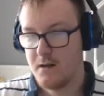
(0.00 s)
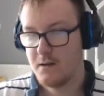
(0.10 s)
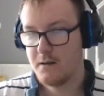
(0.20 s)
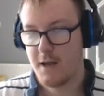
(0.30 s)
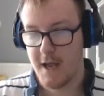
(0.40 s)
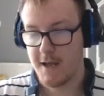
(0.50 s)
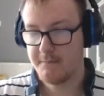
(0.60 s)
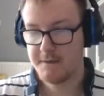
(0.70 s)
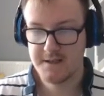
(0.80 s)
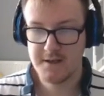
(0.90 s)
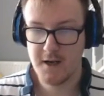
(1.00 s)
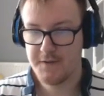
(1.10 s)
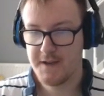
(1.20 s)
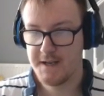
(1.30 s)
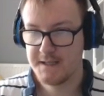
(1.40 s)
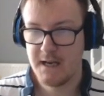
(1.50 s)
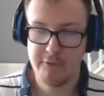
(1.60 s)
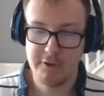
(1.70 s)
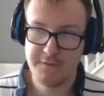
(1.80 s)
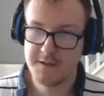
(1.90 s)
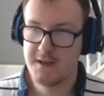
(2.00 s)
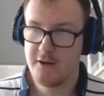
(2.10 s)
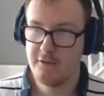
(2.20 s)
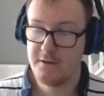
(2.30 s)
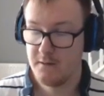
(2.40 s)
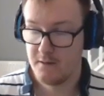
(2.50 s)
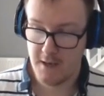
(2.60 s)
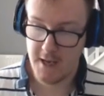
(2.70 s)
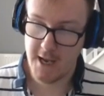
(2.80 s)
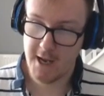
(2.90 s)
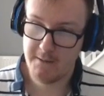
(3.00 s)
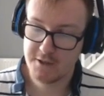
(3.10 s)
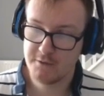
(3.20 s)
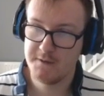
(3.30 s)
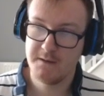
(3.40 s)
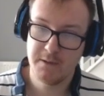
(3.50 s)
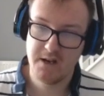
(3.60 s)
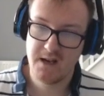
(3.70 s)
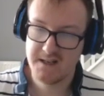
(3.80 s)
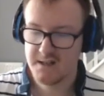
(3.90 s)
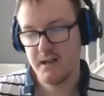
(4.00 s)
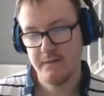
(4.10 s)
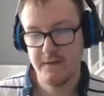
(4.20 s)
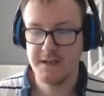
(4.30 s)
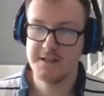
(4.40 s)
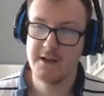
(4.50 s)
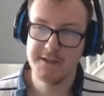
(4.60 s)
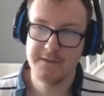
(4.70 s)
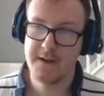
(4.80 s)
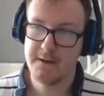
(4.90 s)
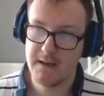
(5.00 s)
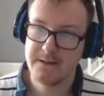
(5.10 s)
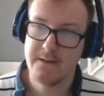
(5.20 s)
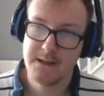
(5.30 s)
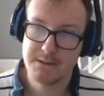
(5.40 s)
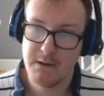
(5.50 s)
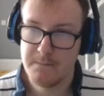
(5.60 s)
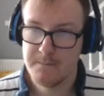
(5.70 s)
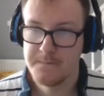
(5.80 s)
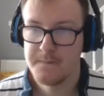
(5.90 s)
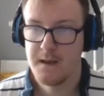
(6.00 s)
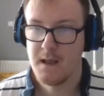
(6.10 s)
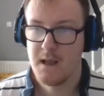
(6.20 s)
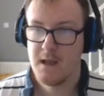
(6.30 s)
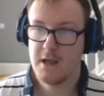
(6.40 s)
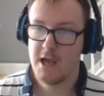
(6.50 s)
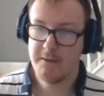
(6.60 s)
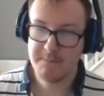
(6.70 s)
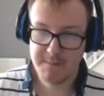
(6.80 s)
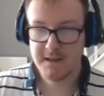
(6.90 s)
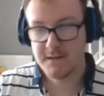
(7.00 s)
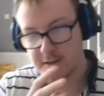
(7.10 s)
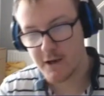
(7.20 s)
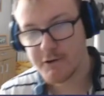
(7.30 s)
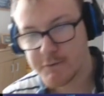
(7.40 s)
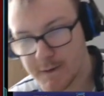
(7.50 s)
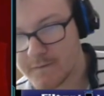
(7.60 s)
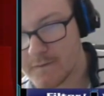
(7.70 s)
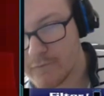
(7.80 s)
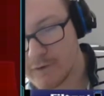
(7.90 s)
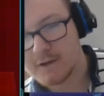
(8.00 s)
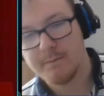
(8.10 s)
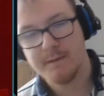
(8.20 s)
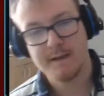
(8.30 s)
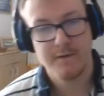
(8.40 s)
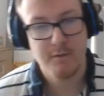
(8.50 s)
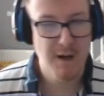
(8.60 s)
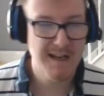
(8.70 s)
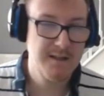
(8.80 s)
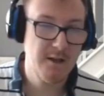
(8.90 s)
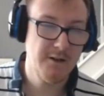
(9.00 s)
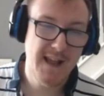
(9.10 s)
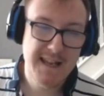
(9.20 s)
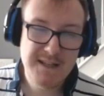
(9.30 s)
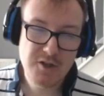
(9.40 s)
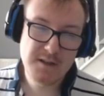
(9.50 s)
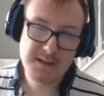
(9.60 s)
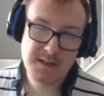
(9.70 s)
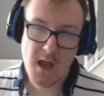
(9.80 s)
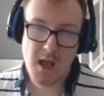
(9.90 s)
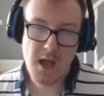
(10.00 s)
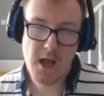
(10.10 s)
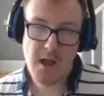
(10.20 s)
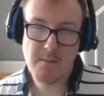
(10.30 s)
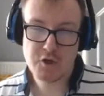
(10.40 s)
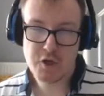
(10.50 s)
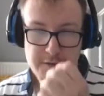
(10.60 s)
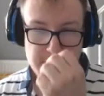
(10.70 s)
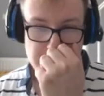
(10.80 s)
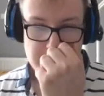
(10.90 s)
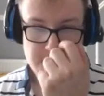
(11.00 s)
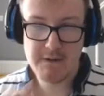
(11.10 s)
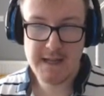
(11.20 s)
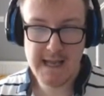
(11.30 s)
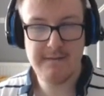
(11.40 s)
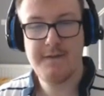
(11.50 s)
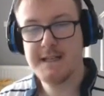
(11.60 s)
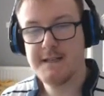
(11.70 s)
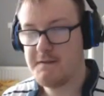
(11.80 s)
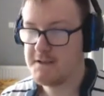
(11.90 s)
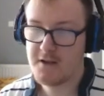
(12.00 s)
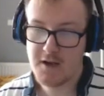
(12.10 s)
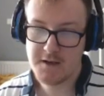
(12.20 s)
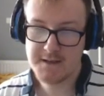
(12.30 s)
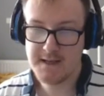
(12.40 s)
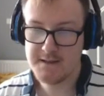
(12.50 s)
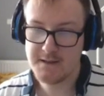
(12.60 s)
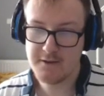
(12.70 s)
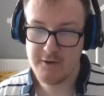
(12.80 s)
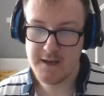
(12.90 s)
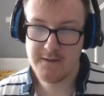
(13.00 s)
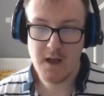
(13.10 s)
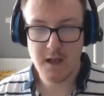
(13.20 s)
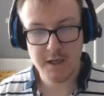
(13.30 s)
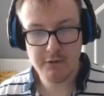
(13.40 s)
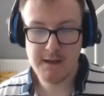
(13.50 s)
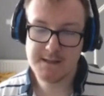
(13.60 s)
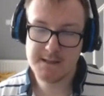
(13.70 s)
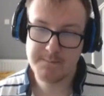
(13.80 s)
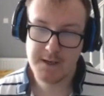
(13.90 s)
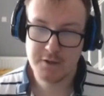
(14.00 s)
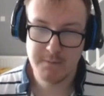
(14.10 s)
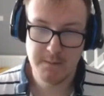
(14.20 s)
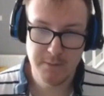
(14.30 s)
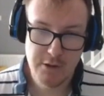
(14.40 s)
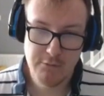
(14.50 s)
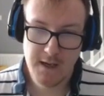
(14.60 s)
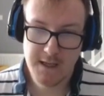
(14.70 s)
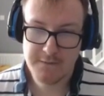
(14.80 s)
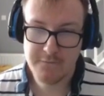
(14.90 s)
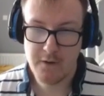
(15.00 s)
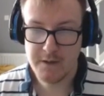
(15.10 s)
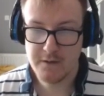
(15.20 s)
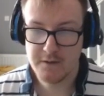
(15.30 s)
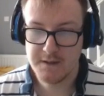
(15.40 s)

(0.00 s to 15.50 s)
discard this, get rid of the stone, and you summon your Blue-Eyes, then your stone's effect will activate as well. Speaking of stones, we have 3 copies of the White Stone of Ancients. During the end phase, if this card is sent to the grave, you get to special summon the Blue-Eyes from your